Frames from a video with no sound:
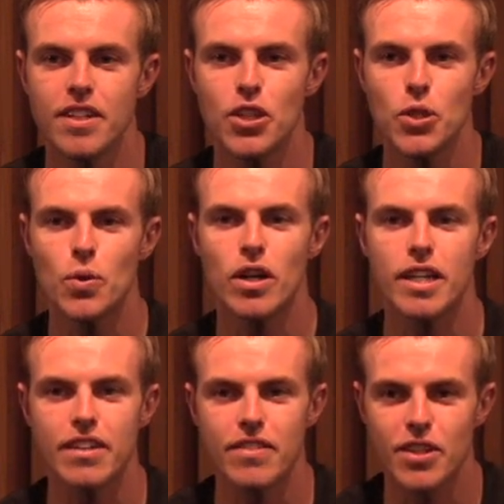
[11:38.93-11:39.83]
You are
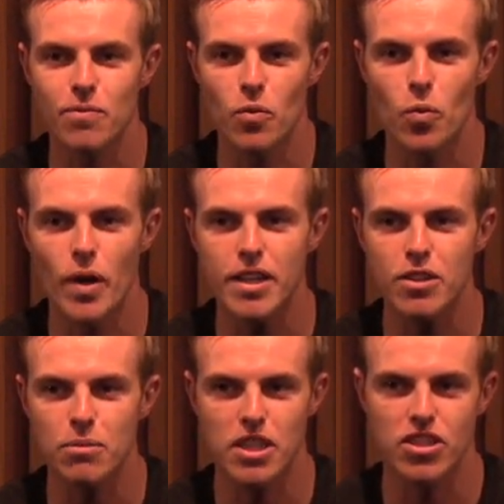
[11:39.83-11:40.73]
giving way too
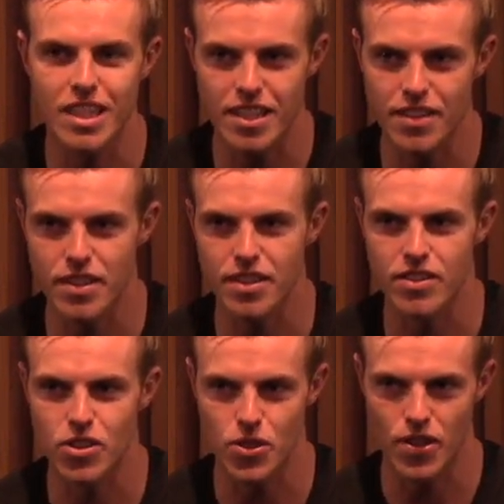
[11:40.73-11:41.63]
much
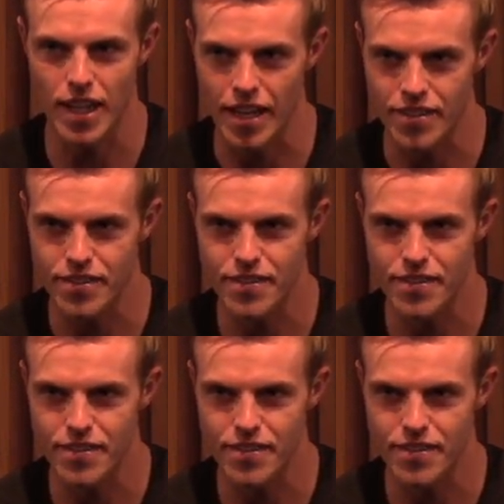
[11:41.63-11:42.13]
significance to your life.